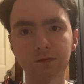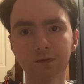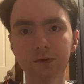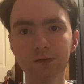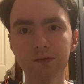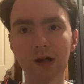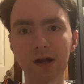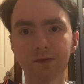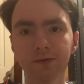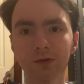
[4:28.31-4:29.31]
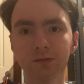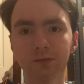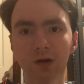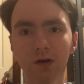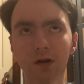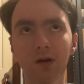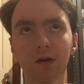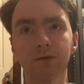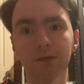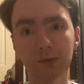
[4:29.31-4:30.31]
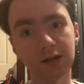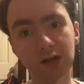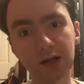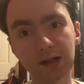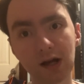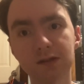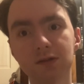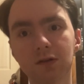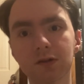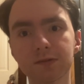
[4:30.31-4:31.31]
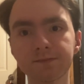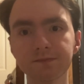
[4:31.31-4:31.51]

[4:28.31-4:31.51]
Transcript: reviews that I filmed for my diecast haul.